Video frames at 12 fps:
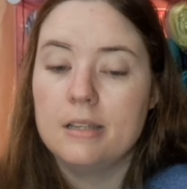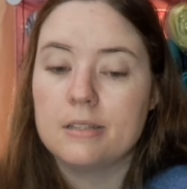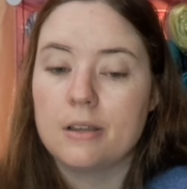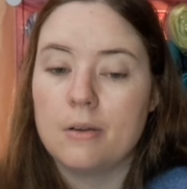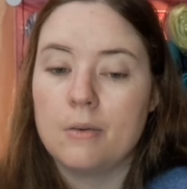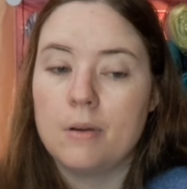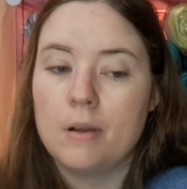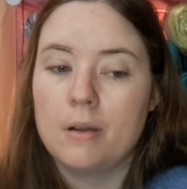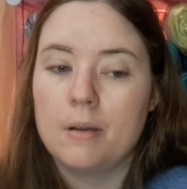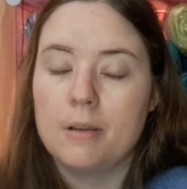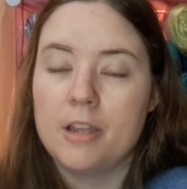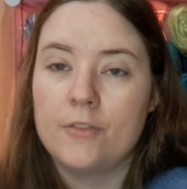so
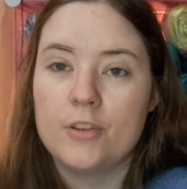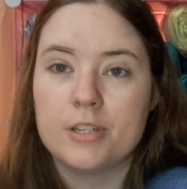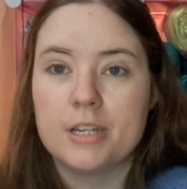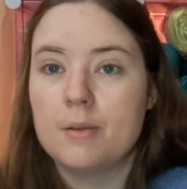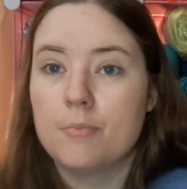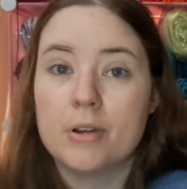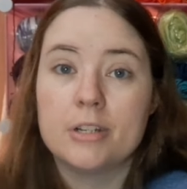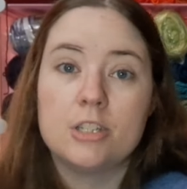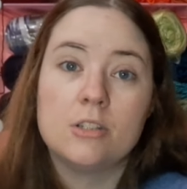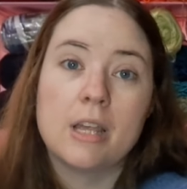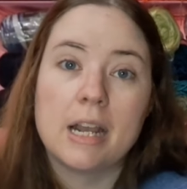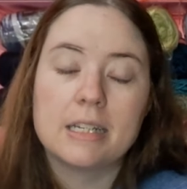uh, if there's any
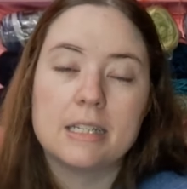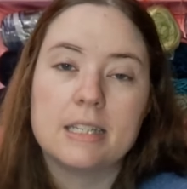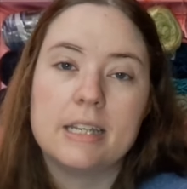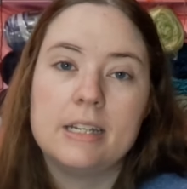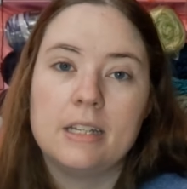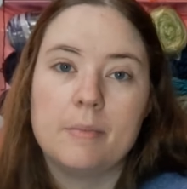prints you'd like to see,